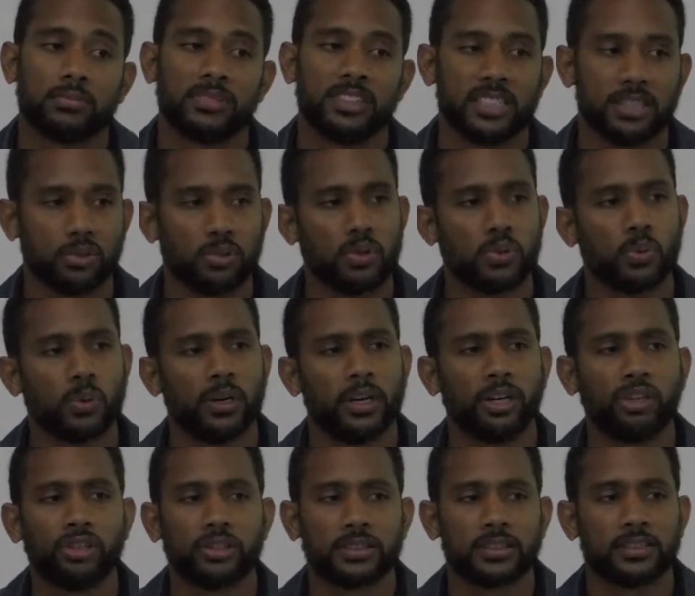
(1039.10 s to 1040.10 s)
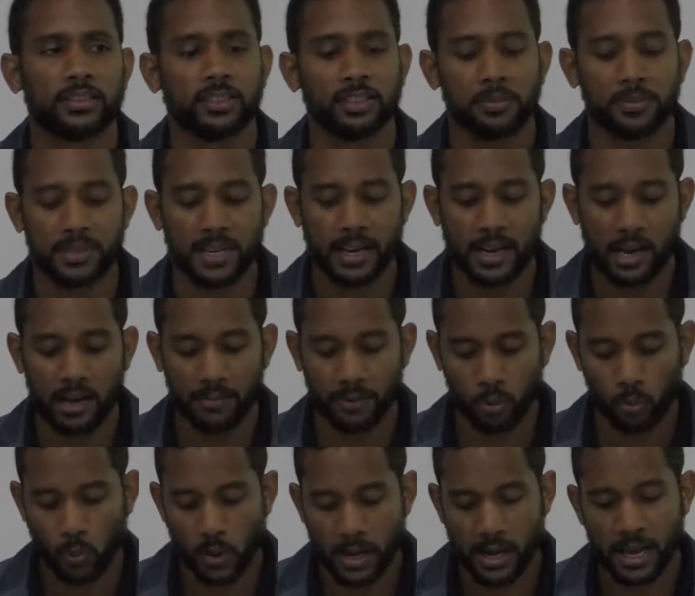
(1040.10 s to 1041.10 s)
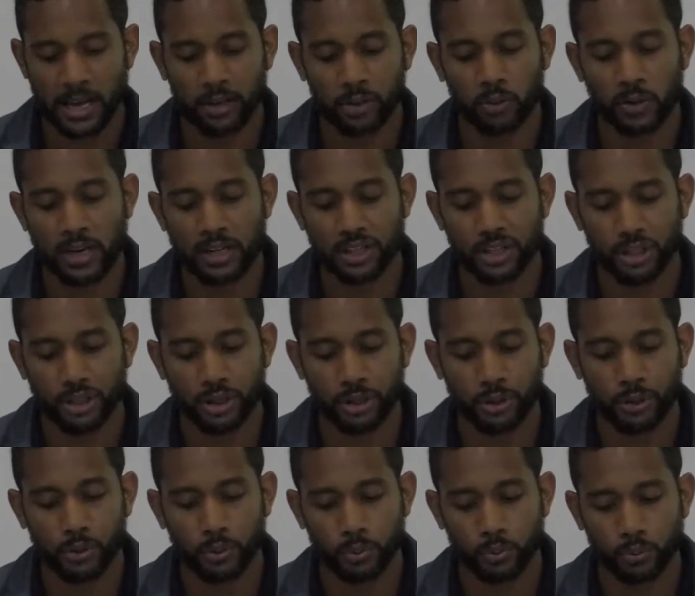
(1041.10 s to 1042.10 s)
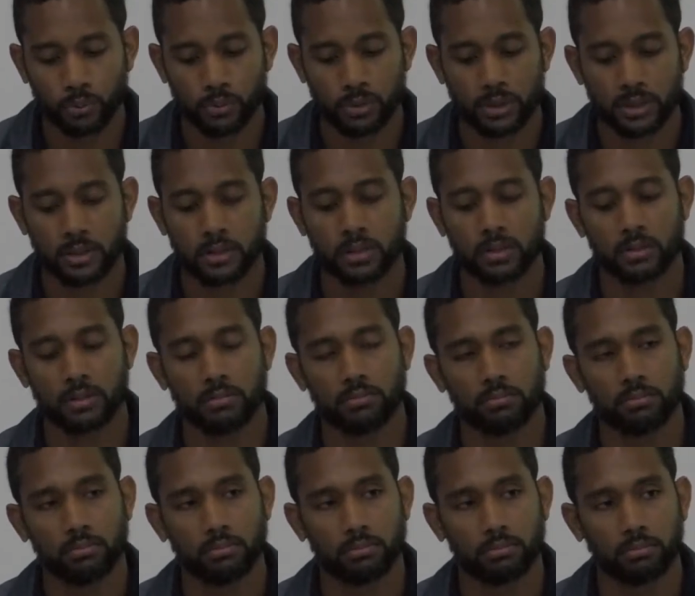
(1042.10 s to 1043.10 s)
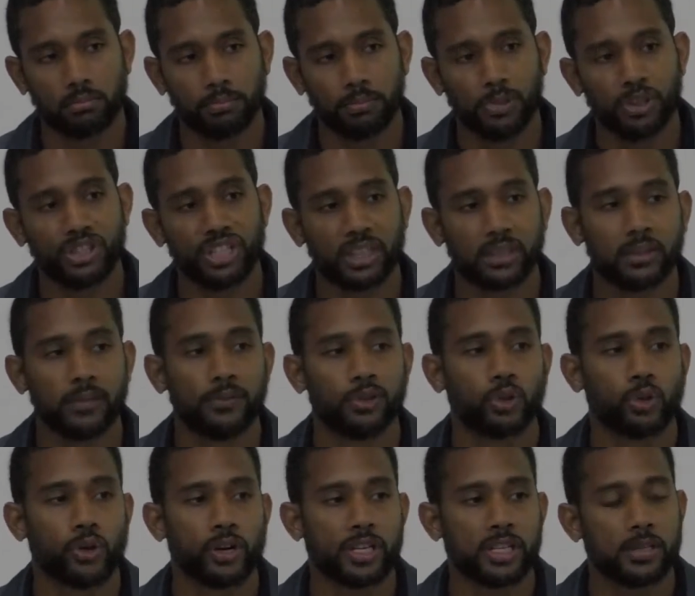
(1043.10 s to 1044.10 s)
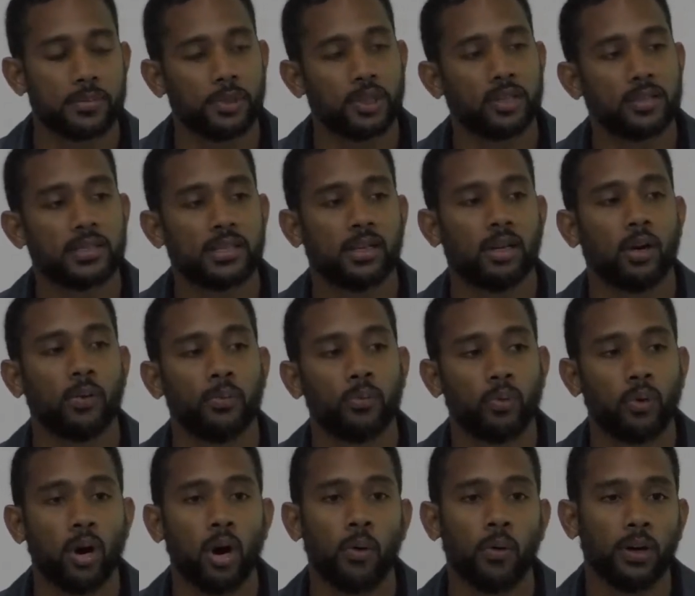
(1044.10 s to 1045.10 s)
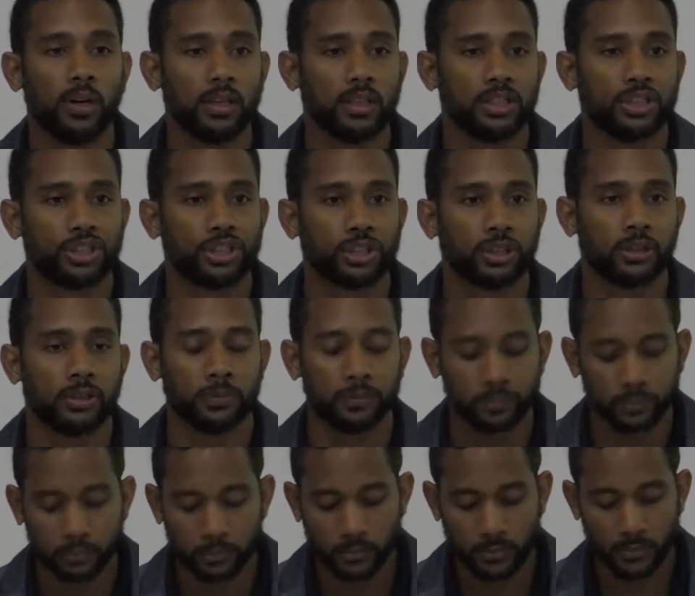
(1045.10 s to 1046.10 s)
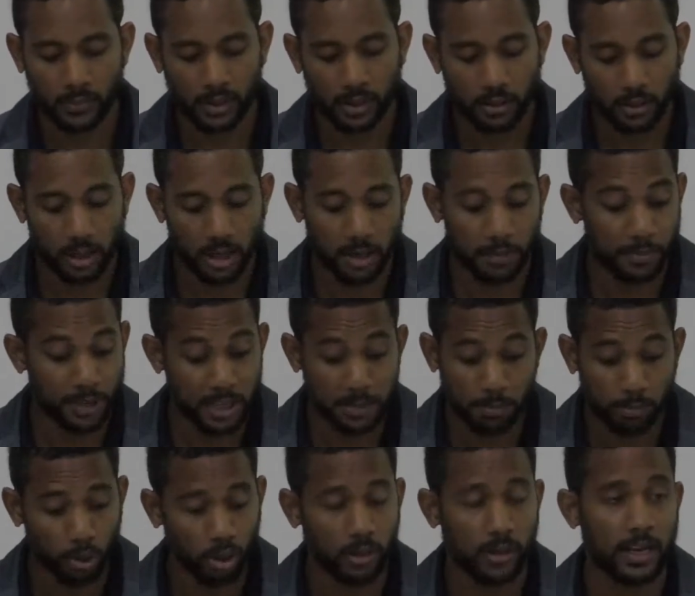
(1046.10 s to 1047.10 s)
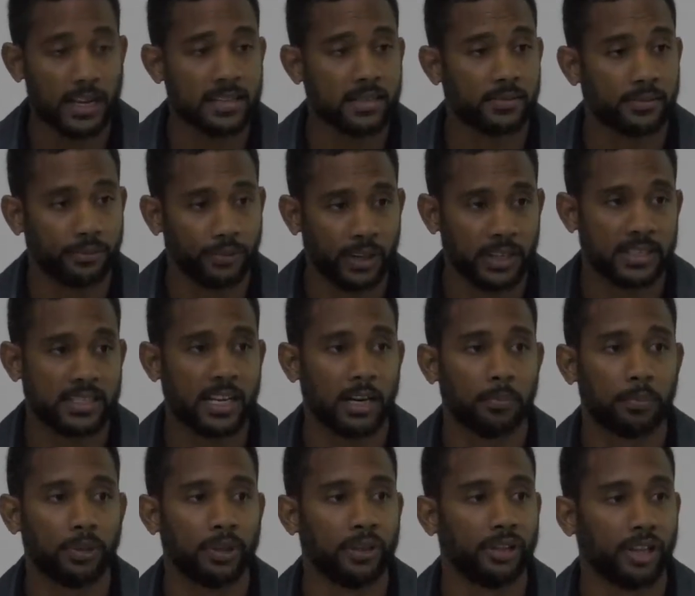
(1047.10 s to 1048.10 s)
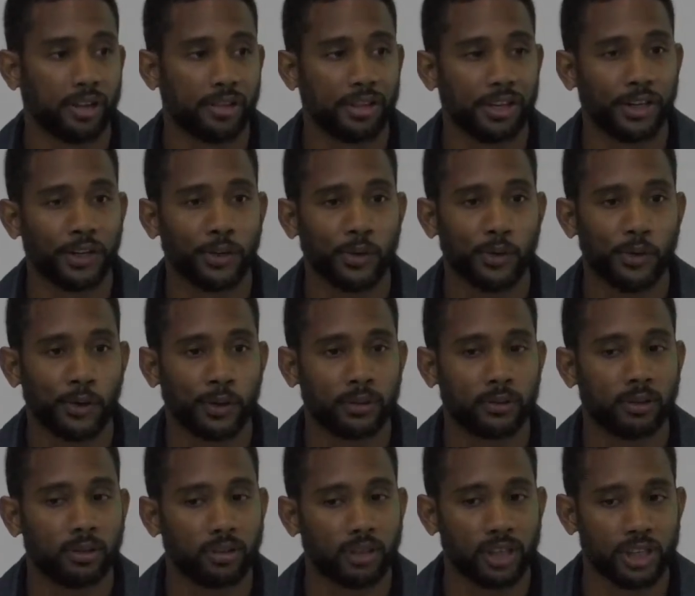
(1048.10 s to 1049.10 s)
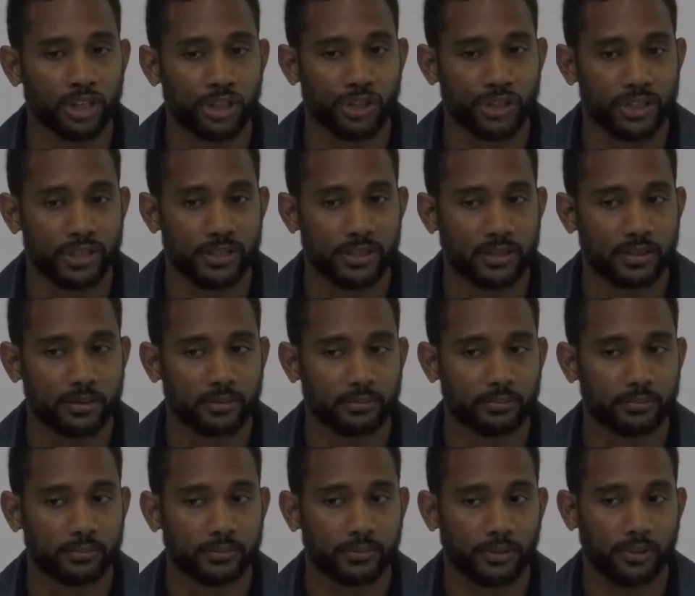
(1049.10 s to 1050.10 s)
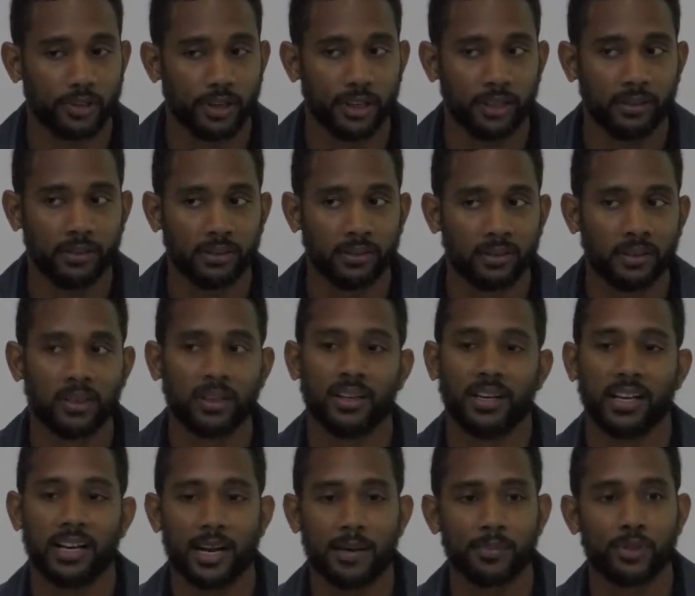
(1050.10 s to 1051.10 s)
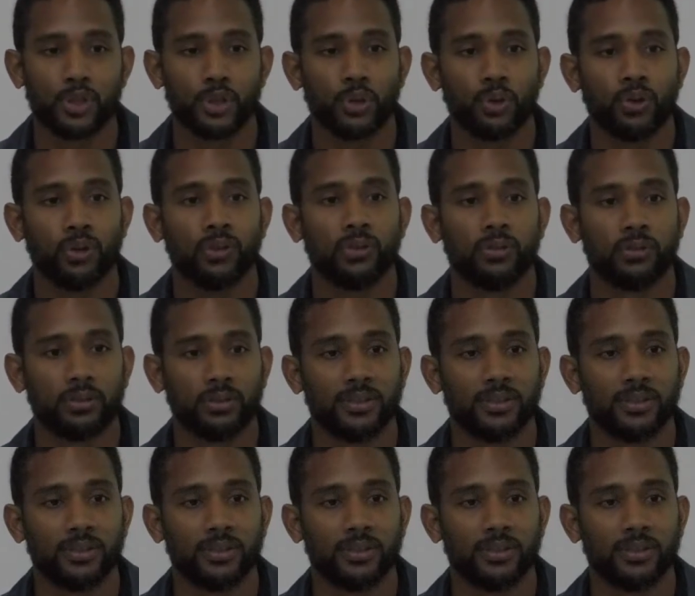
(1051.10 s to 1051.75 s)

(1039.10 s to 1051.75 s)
this was one of the criticisms I have and why I don't actually use projective drawings, because in our culture, this book has, for example, nothing on coconut trees, right? And I'm sure